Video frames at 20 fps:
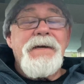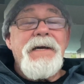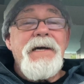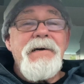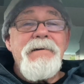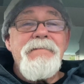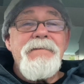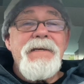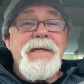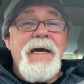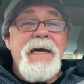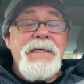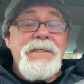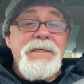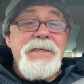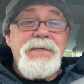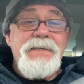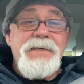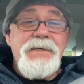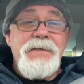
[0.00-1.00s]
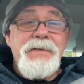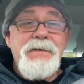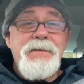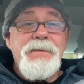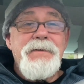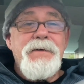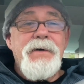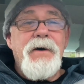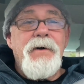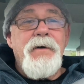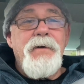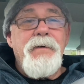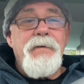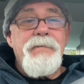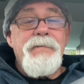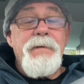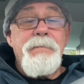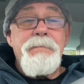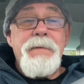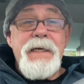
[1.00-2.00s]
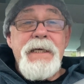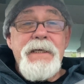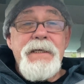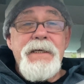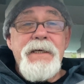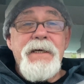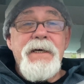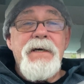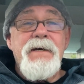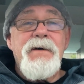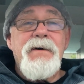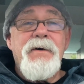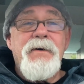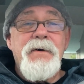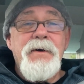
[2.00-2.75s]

Current attitude of media,